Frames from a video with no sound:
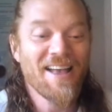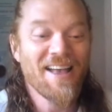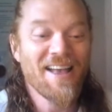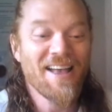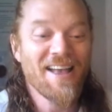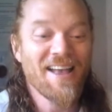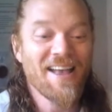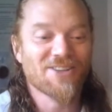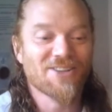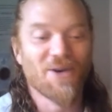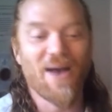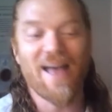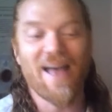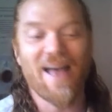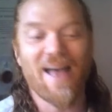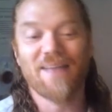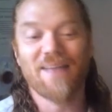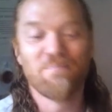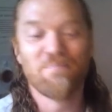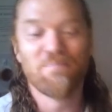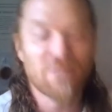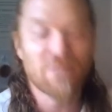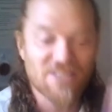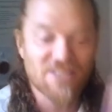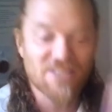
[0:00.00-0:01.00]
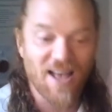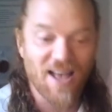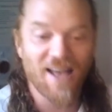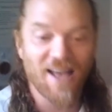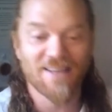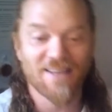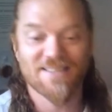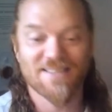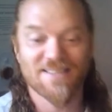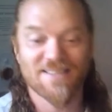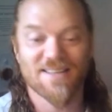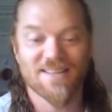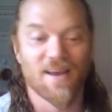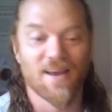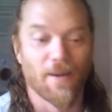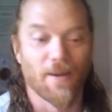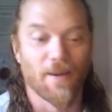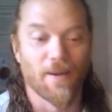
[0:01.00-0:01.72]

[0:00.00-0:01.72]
So, and besides